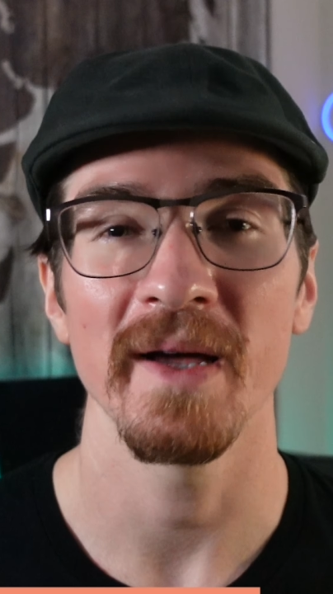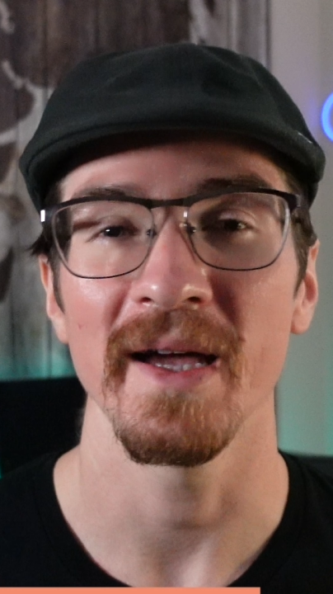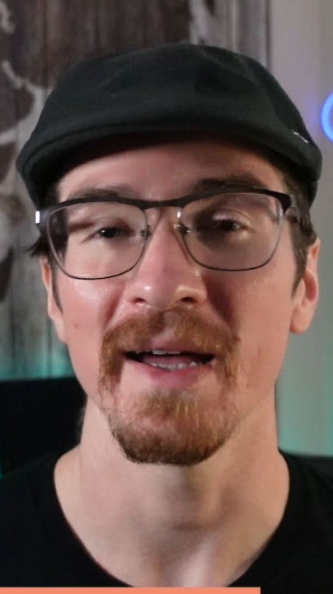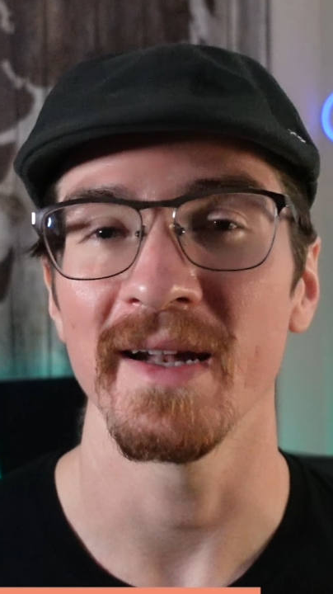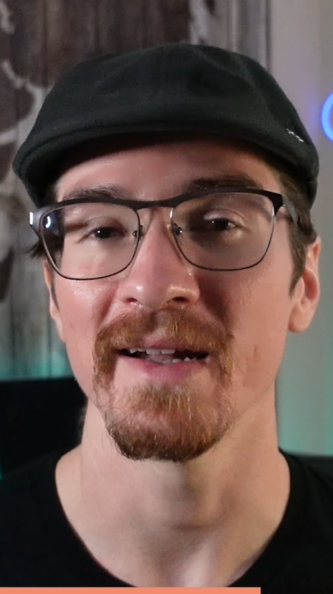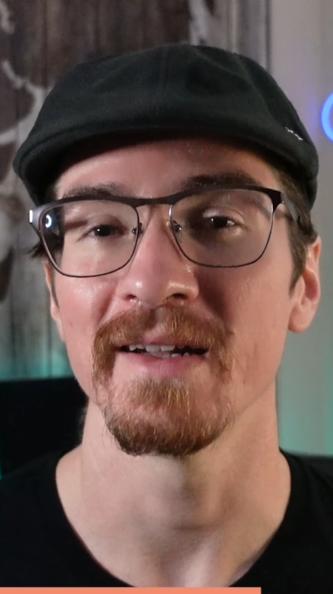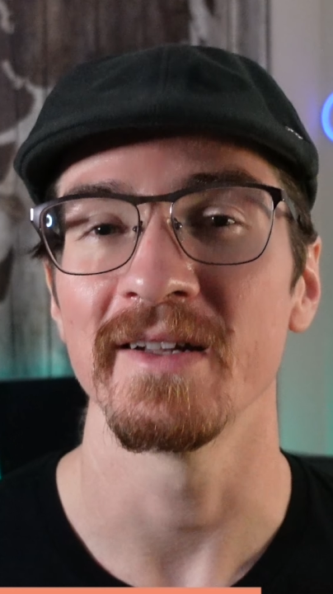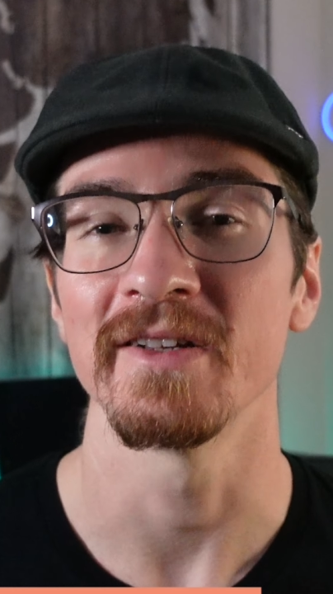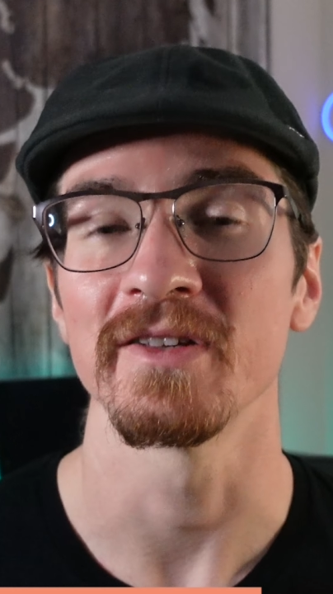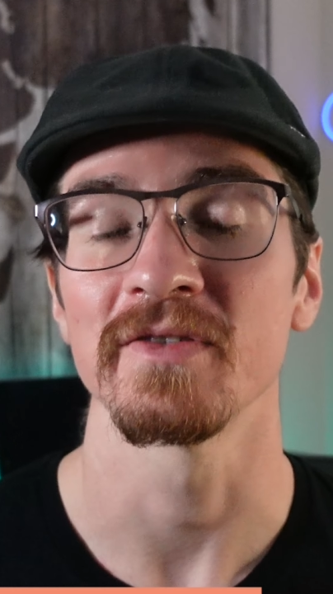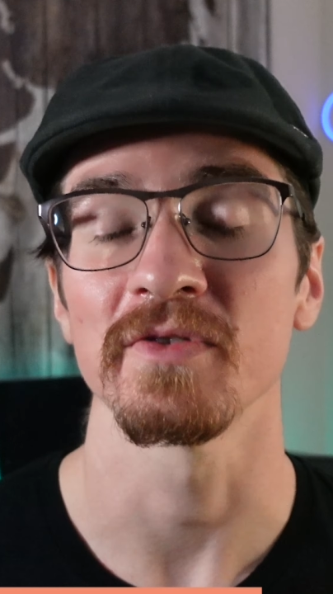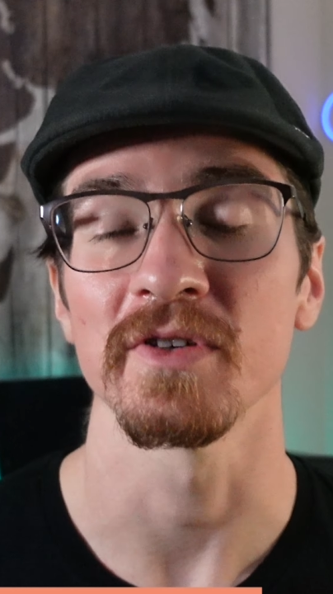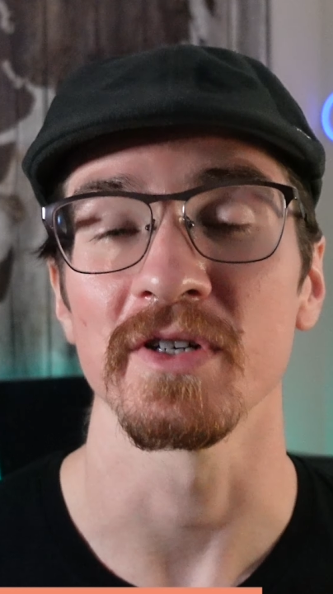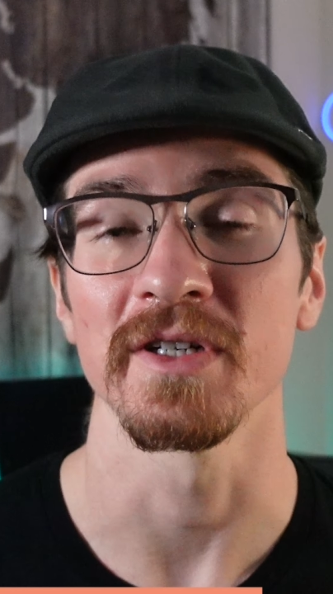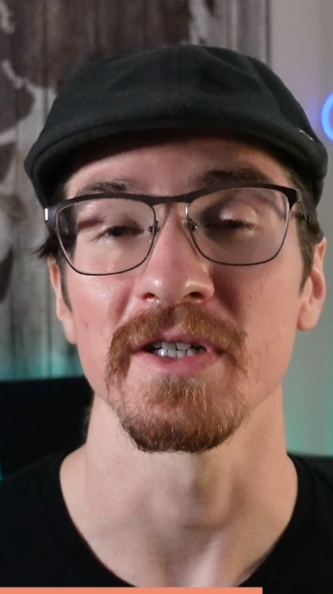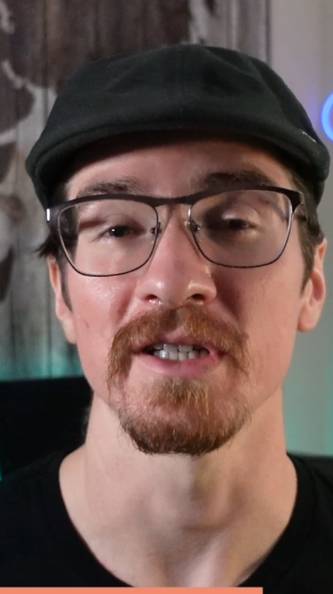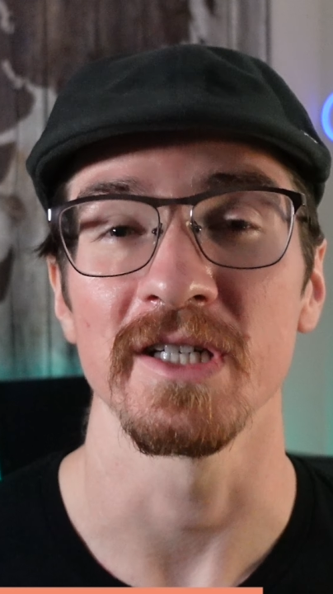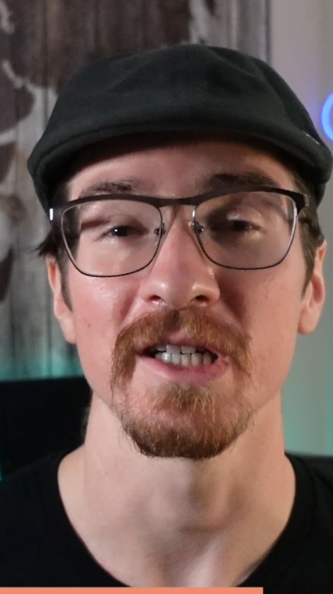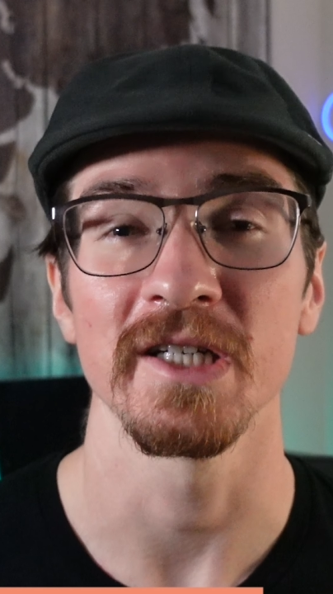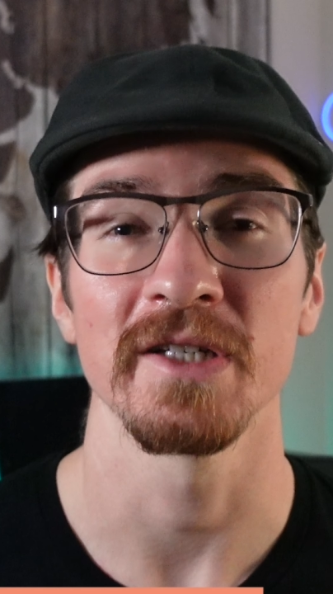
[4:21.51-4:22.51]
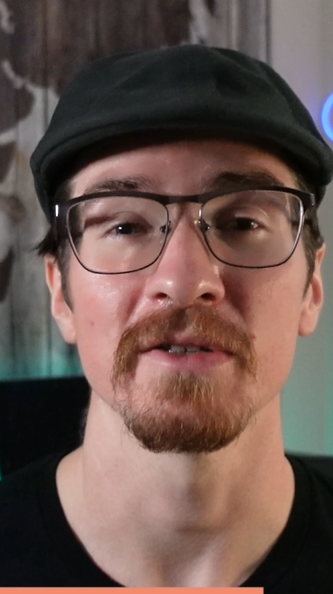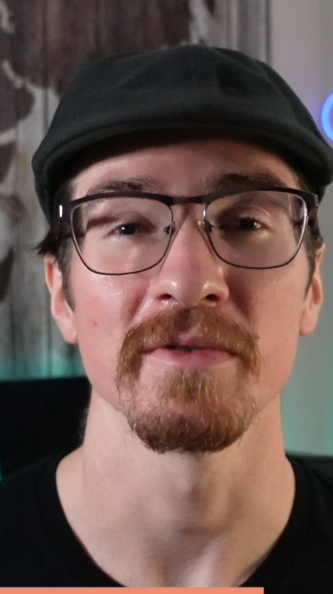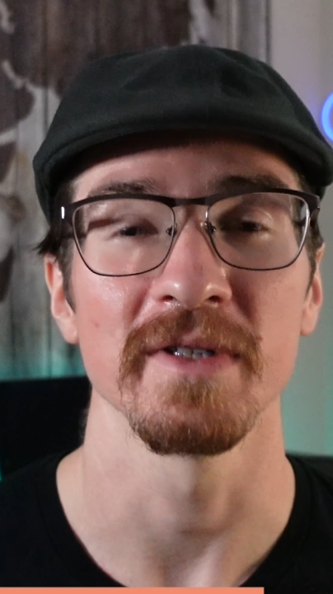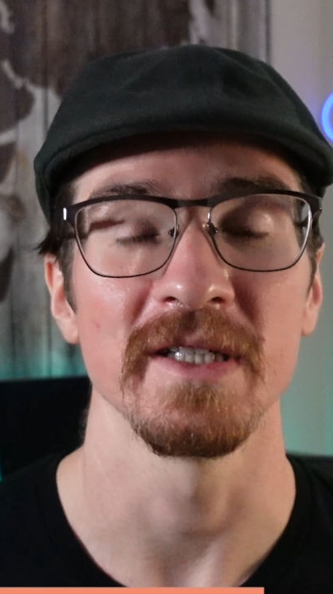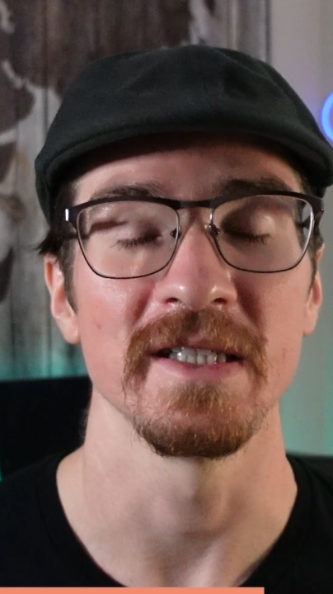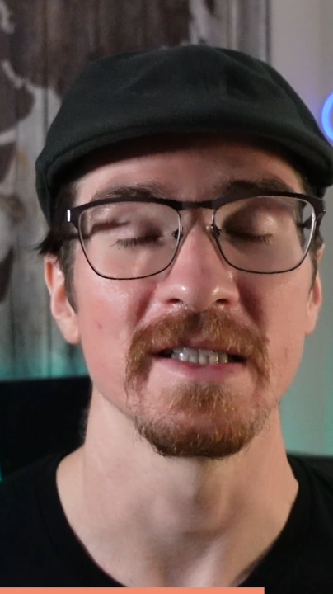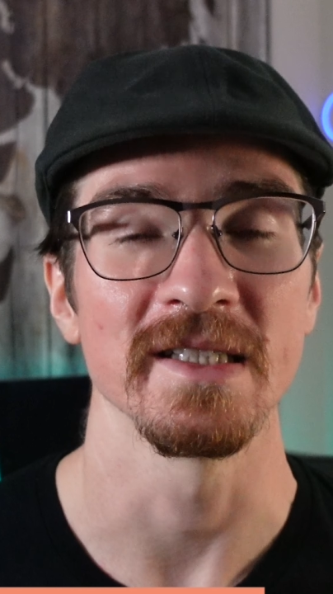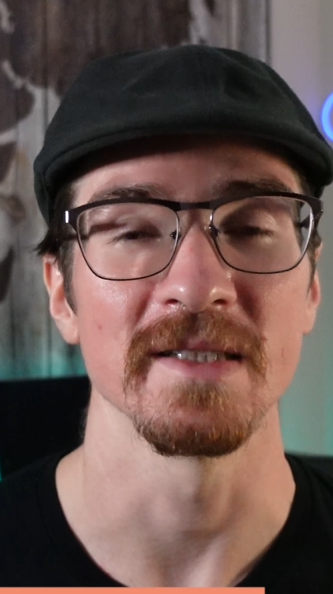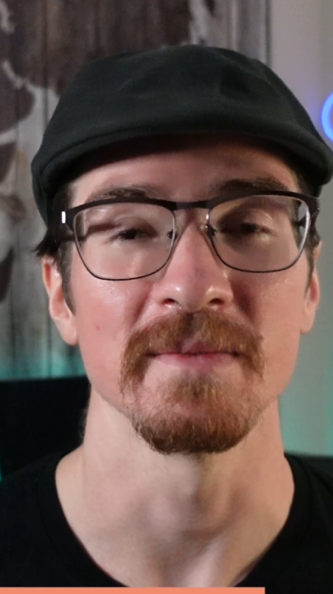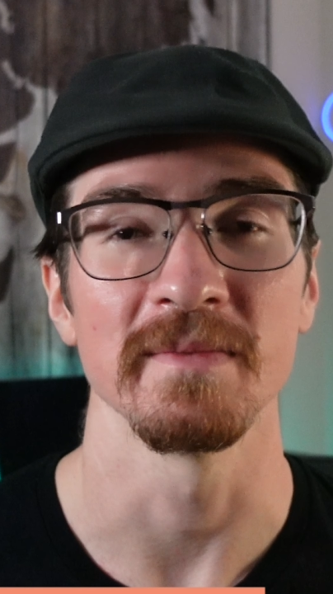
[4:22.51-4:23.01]
and it is for a good
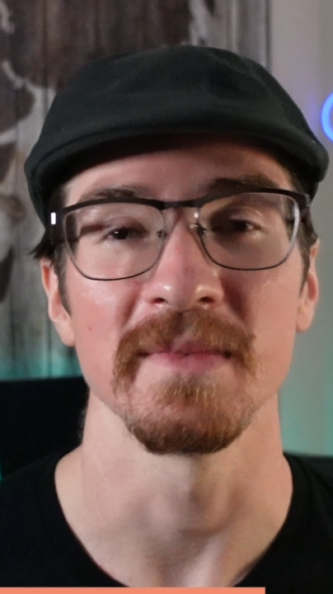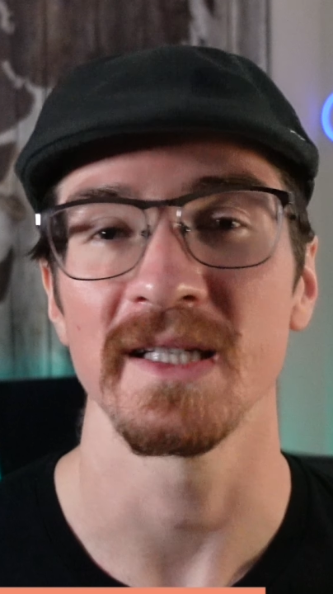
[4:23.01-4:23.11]
reason,